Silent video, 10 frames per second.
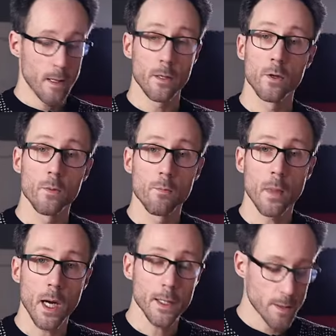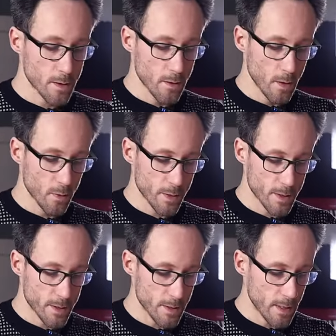You might
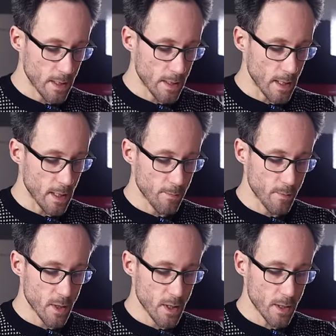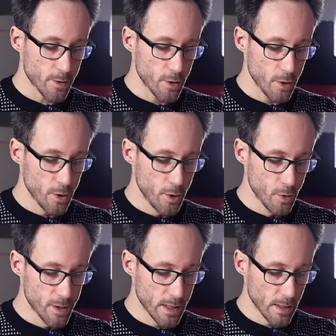notice that I'm not
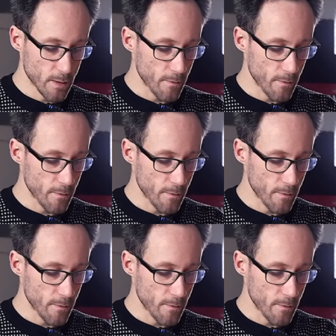using